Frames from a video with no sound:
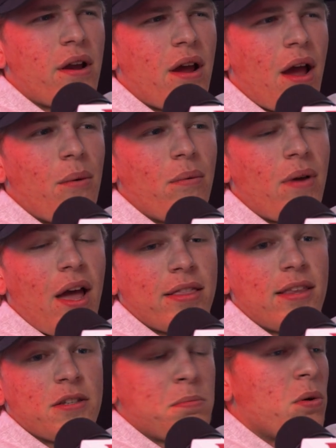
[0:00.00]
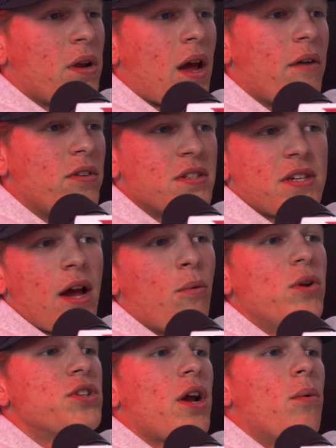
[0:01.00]
At this point, obviously, I
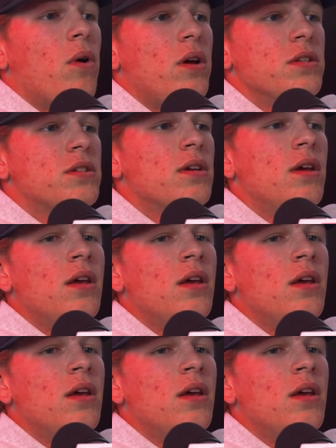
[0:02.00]
wish I was.